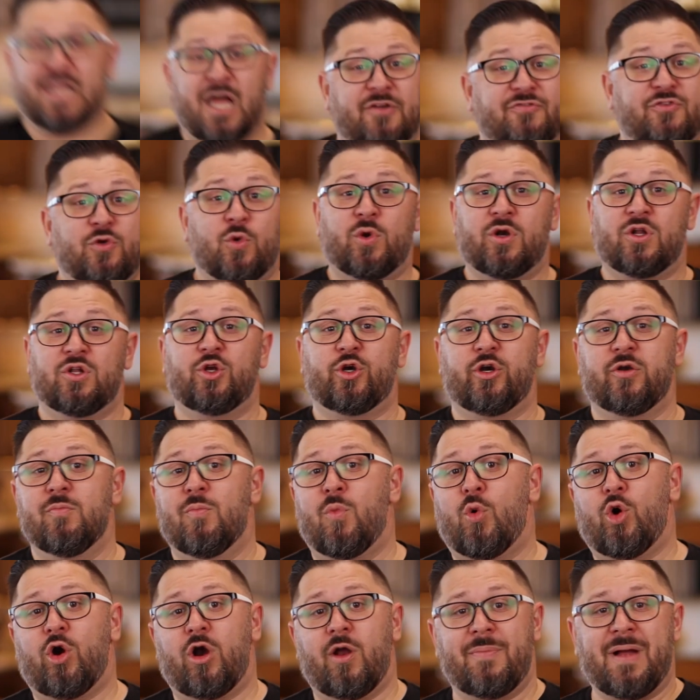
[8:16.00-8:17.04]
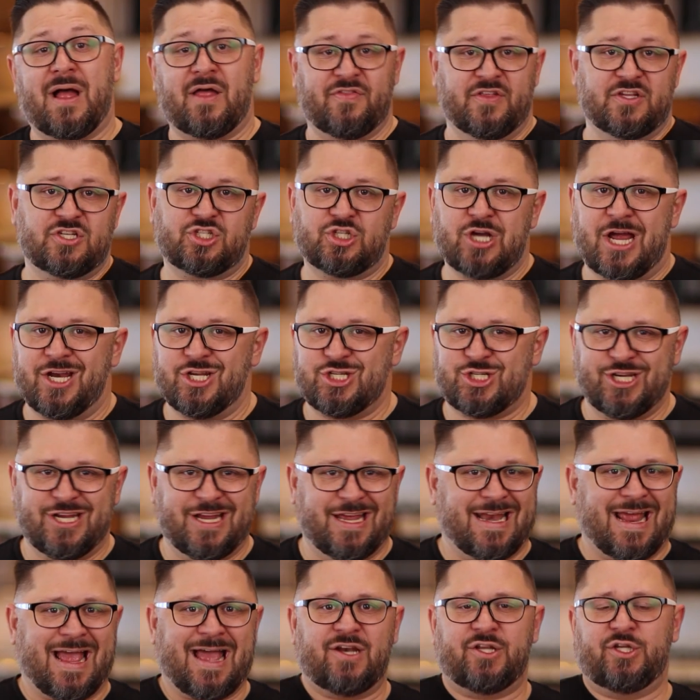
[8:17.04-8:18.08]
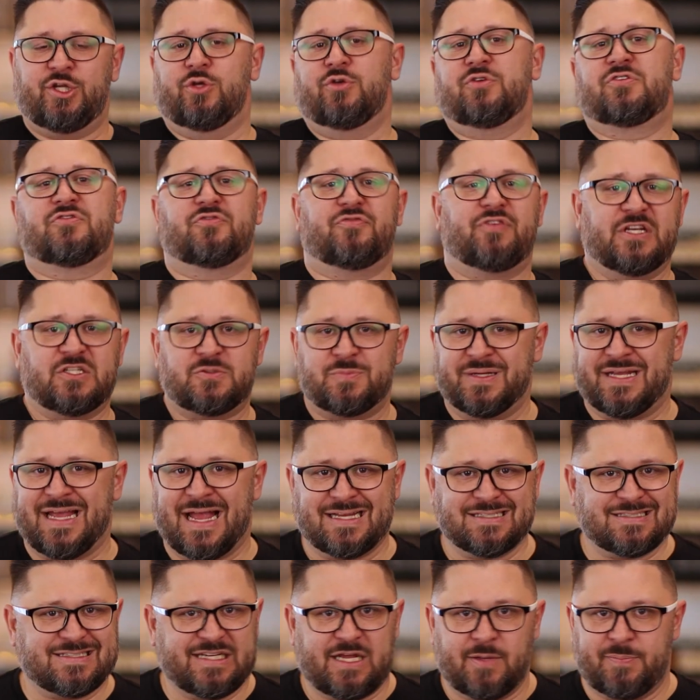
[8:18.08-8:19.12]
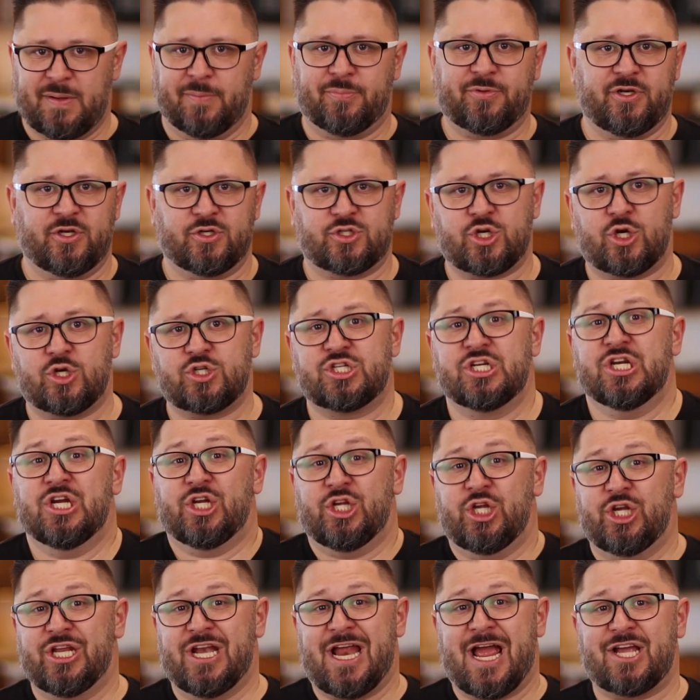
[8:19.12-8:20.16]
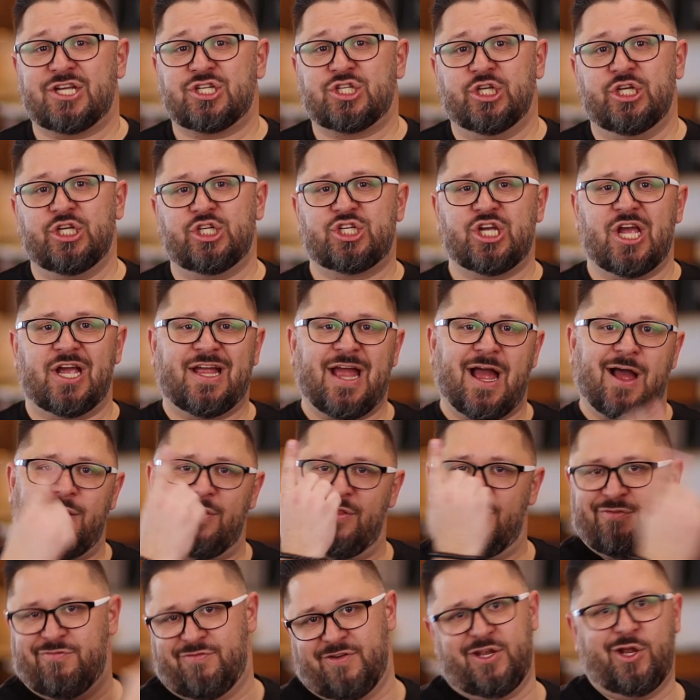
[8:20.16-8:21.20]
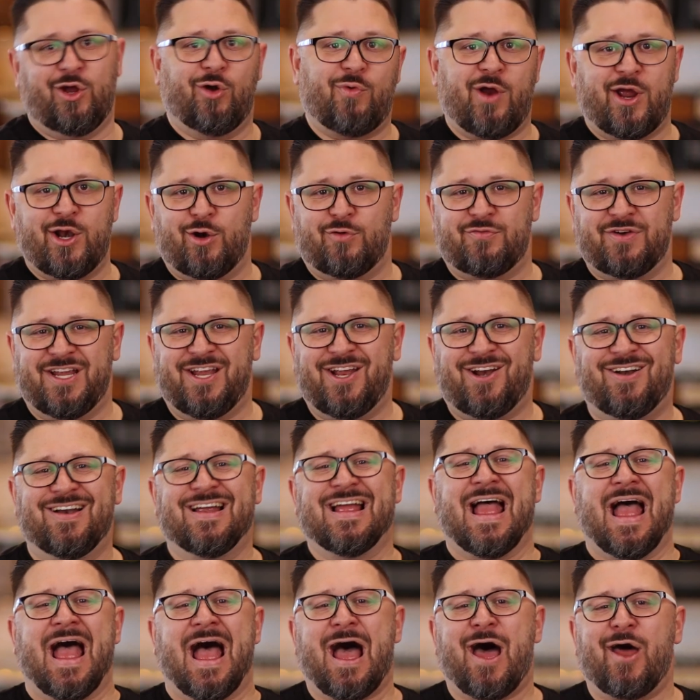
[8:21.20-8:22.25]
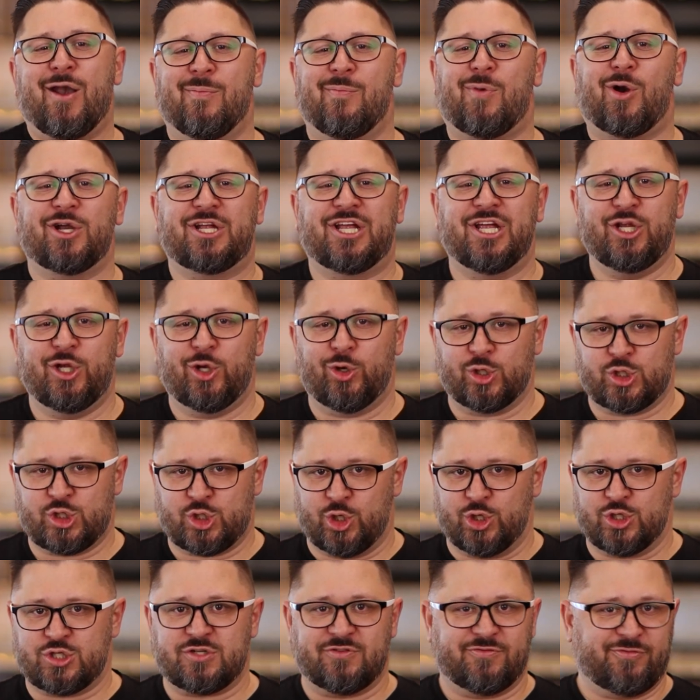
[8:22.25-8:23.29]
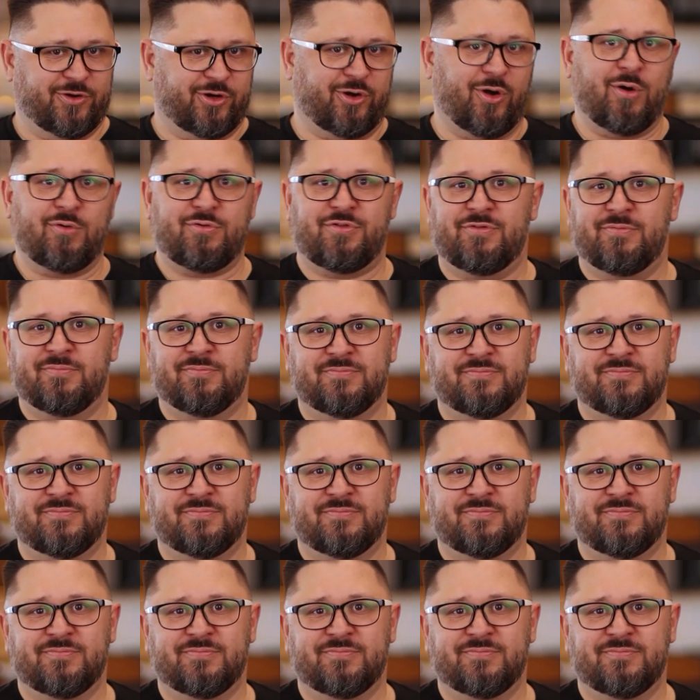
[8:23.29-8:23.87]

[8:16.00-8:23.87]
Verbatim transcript: Now, if you want to learn more about this strategy and how to use Facebook ads to get people to your church, you can actually check out the video right over here, How to Market Your Church for Growth.